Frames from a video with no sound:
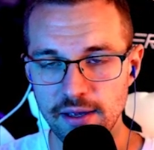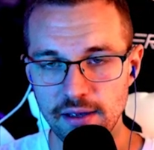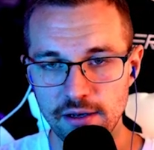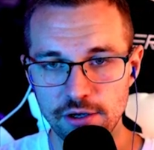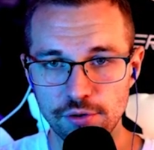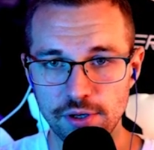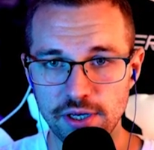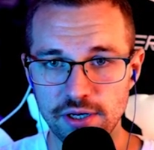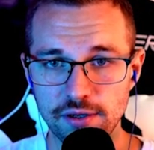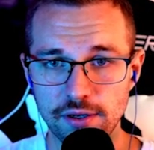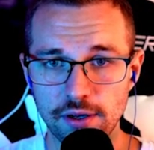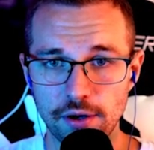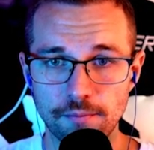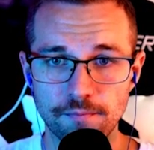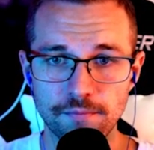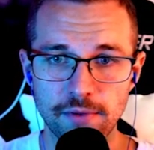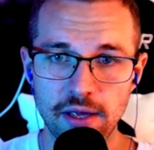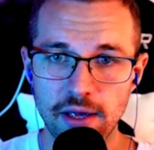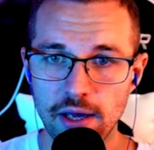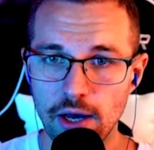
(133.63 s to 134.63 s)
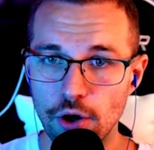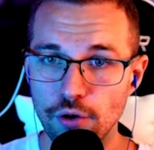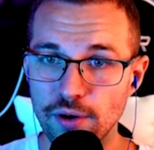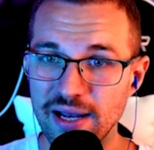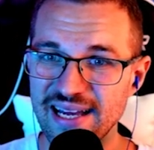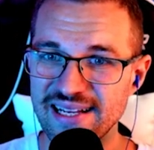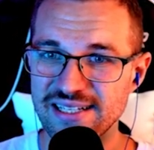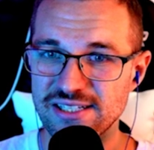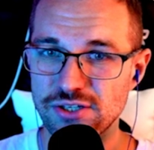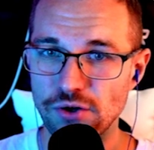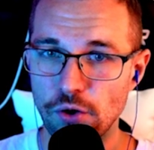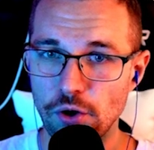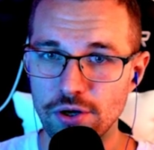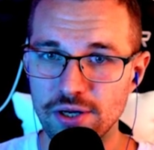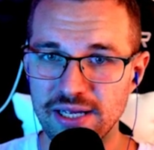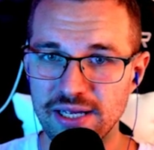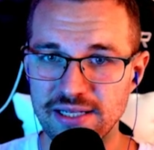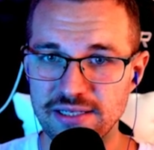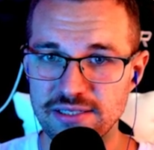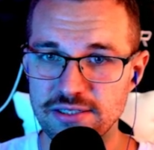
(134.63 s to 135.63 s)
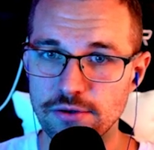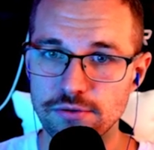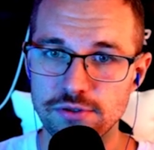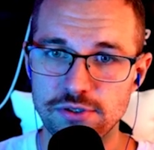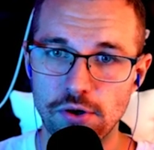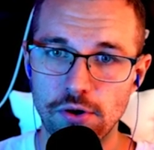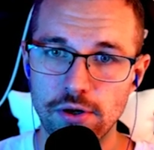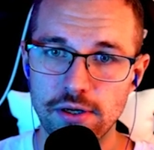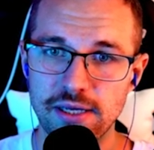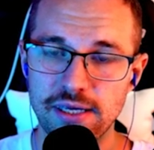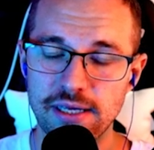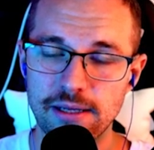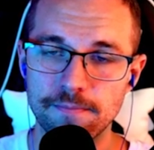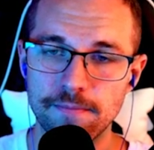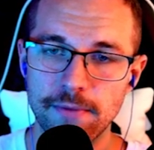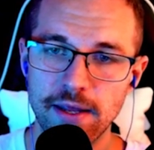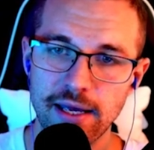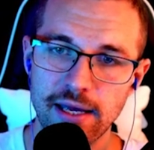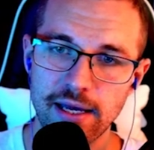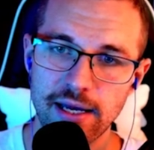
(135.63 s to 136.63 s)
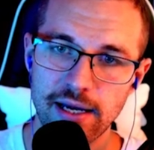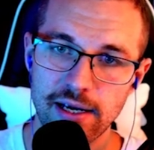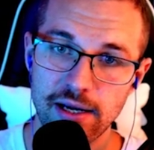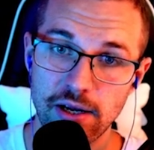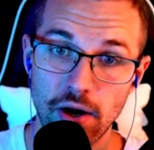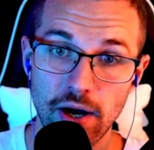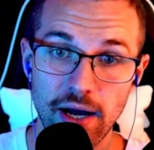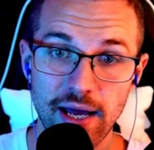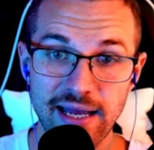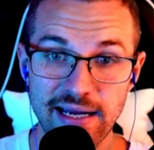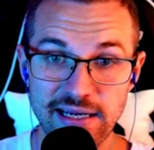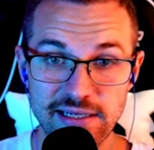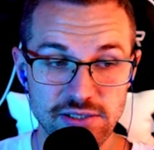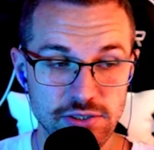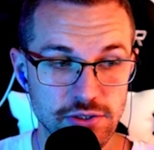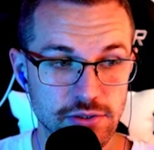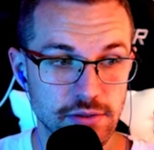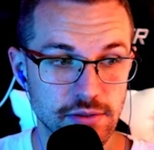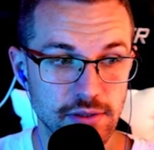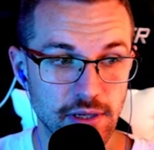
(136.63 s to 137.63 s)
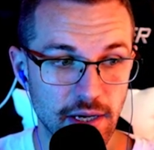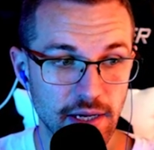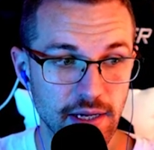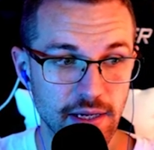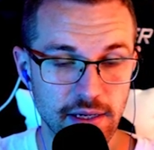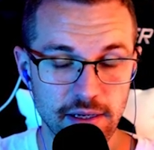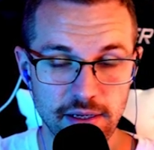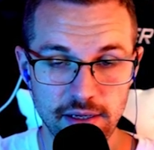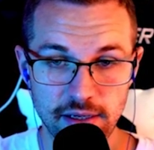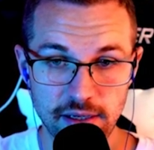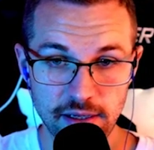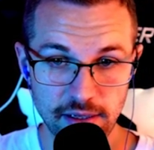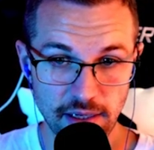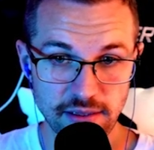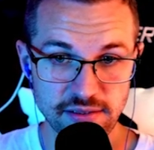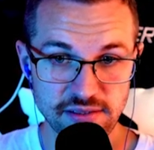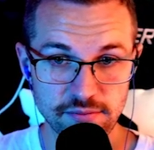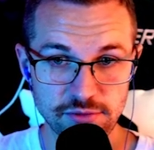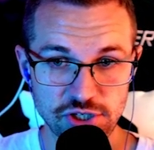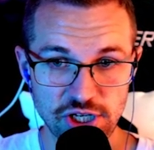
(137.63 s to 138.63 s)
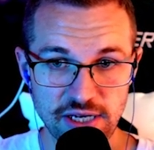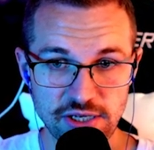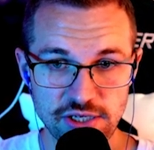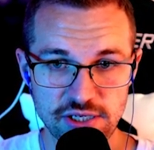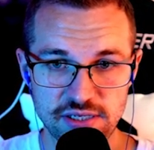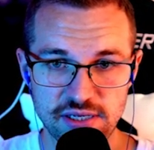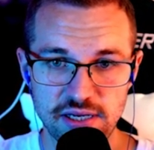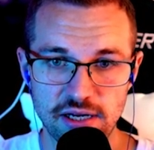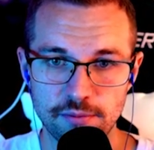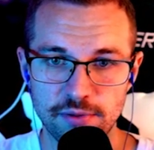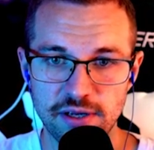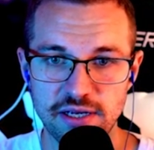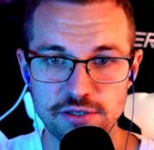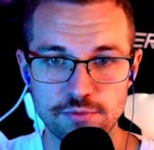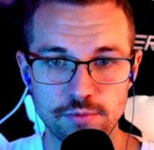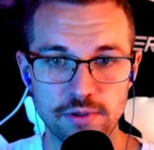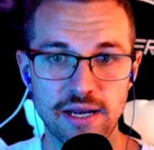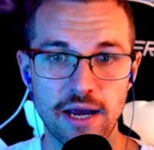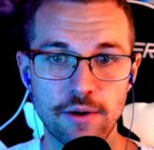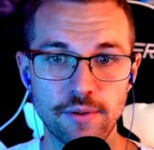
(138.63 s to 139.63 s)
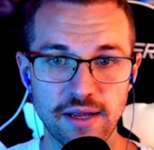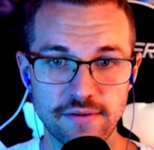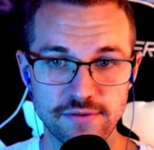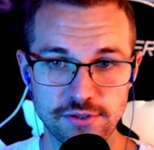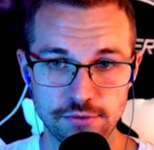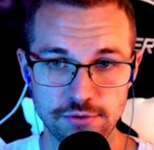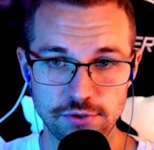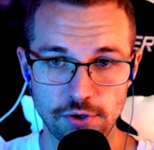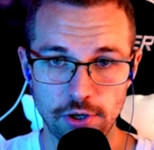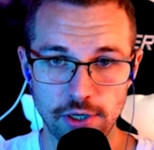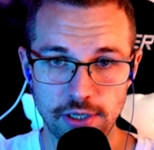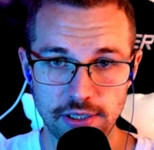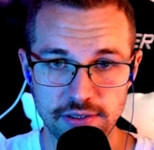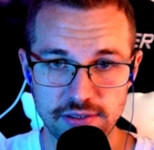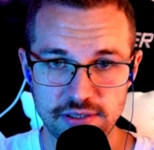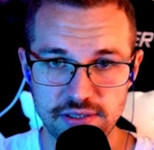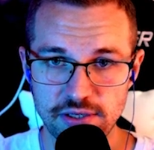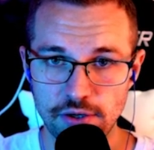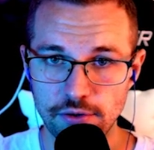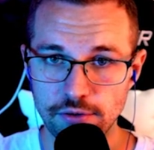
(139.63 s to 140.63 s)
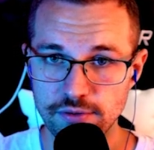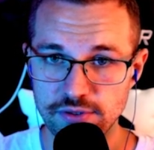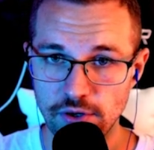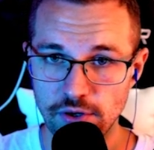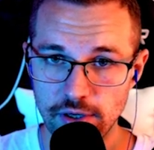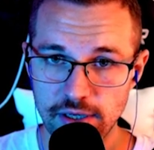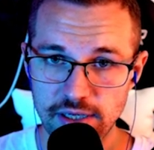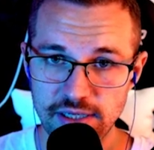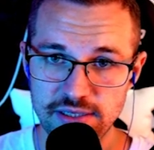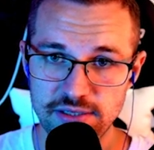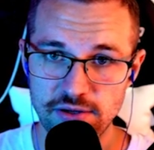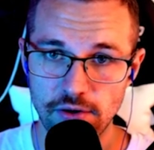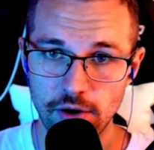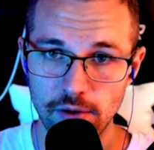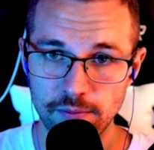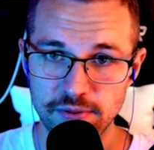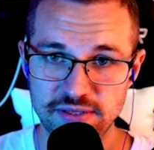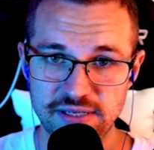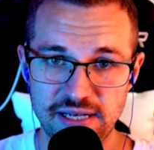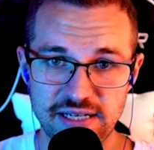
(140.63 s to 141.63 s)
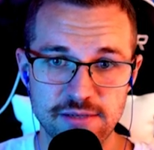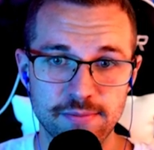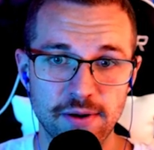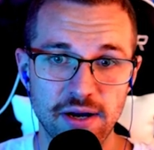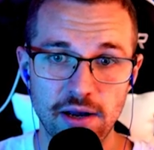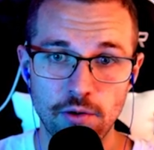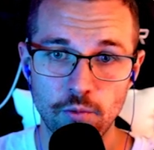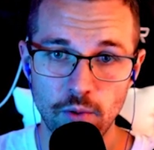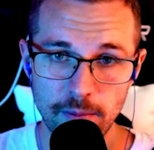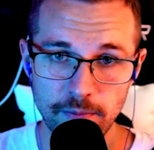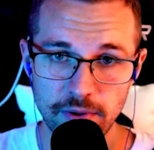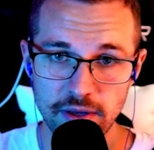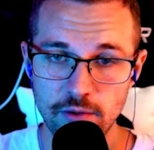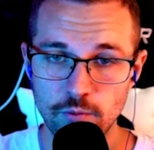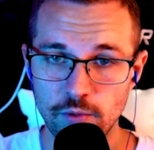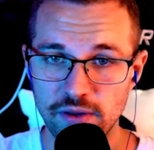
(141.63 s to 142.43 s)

You're good to go. Okay, Darkin. So Darkin got some changes here because now we have 2 Darkins. So Darkins are possessed by a weapon.